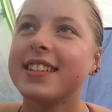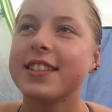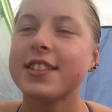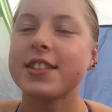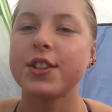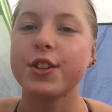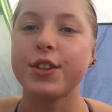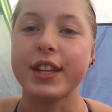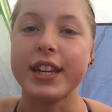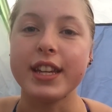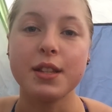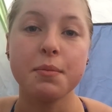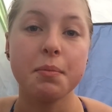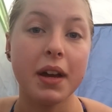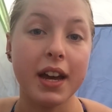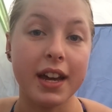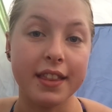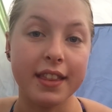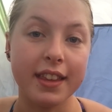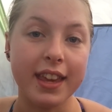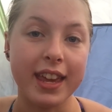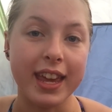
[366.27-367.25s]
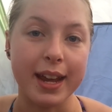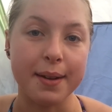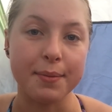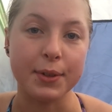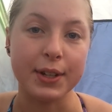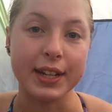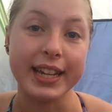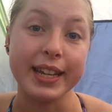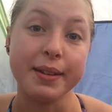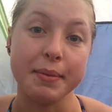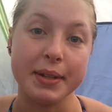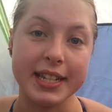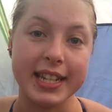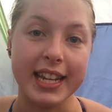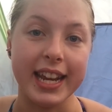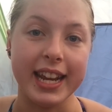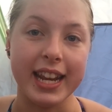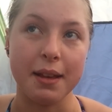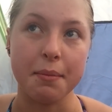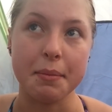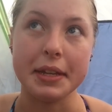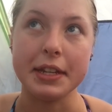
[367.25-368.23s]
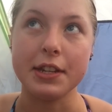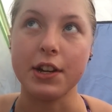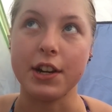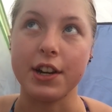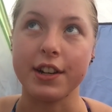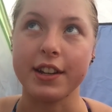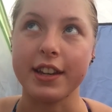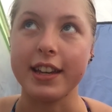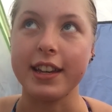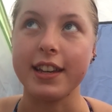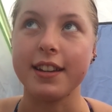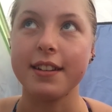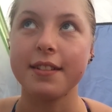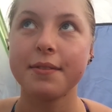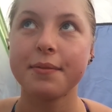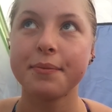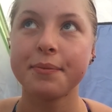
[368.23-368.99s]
Soleil's behind the camera imitating me talking.